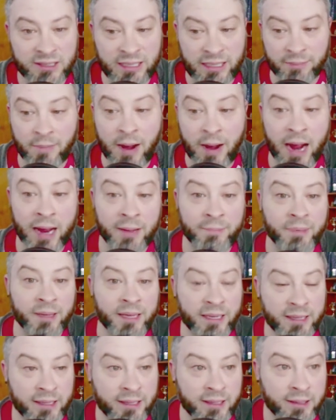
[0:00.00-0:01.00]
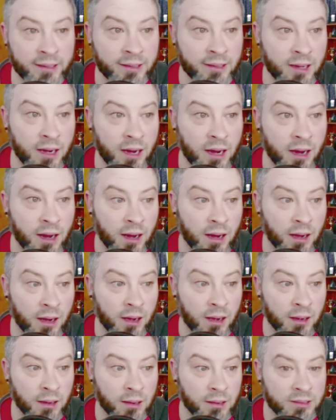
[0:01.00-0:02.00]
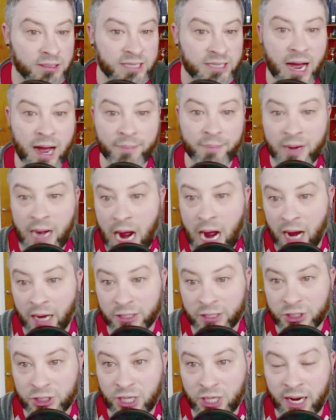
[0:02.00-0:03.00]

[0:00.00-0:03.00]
in my opinion, top notch.